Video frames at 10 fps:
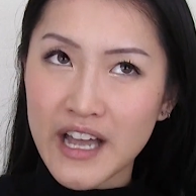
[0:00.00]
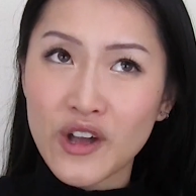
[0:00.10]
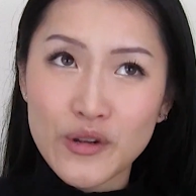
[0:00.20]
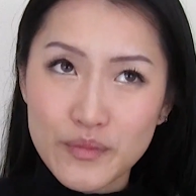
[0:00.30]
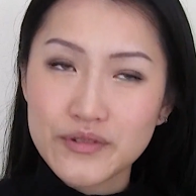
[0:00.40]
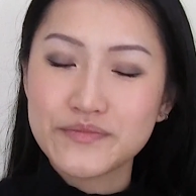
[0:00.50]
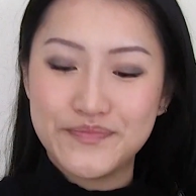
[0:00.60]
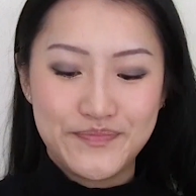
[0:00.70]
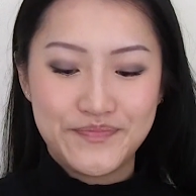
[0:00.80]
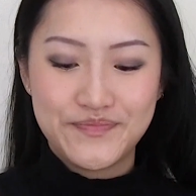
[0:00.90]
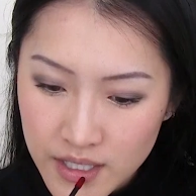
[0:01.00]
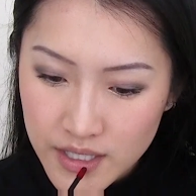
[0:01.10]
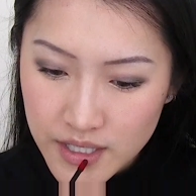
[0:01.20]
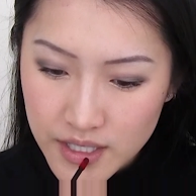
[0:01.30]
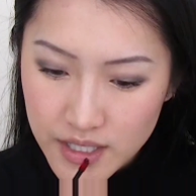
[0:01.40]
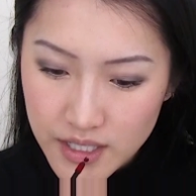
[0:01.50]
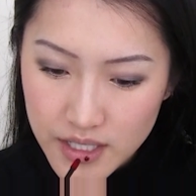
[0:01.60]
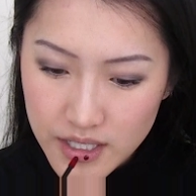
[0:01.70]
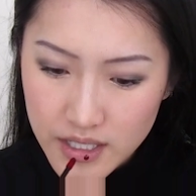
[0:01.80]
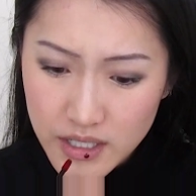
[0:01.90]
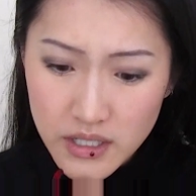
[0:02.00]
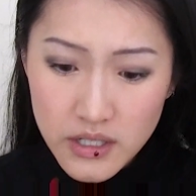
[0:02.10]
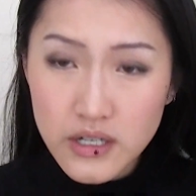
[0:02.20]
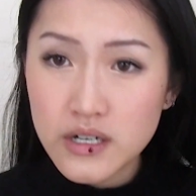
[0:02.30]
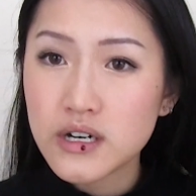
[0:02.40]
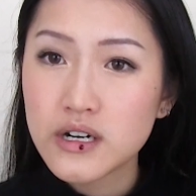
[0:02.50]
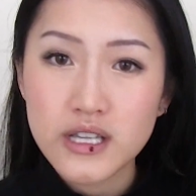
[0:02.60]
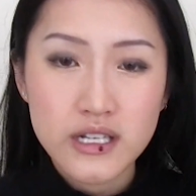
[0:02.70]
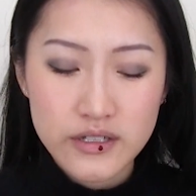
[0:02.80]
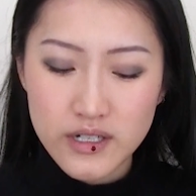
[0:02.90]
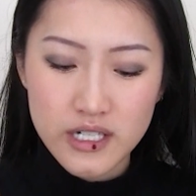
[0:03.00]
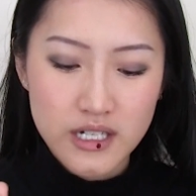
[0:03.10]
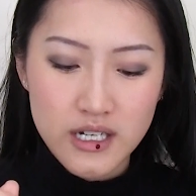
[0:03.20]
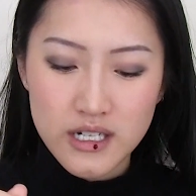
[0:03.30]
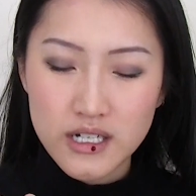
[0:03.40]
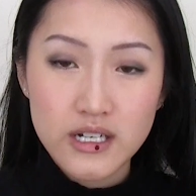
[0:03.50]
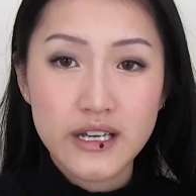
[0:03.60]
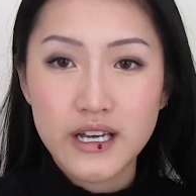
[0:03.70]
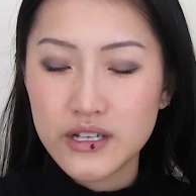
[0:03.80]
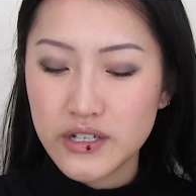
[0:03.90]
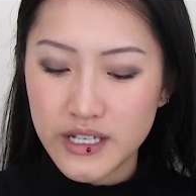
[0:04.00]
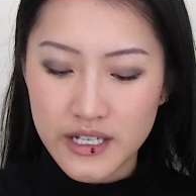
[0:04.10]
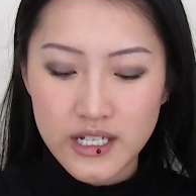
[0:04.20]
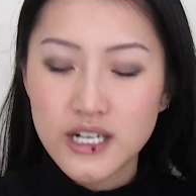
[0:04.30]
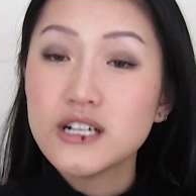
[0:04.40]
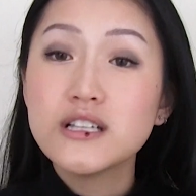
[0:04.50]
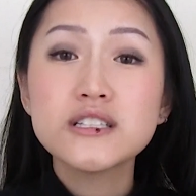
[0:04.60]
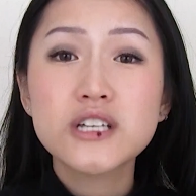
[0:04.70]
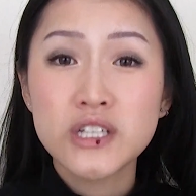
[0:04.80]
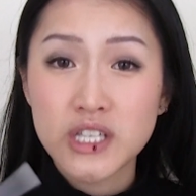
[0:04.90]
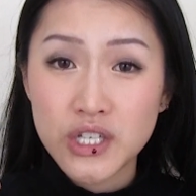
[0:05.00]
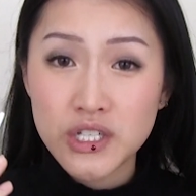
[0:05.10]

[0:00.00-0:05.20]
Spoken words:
I hope. Let's just, oh, that is very dark. Okay. Let's go in the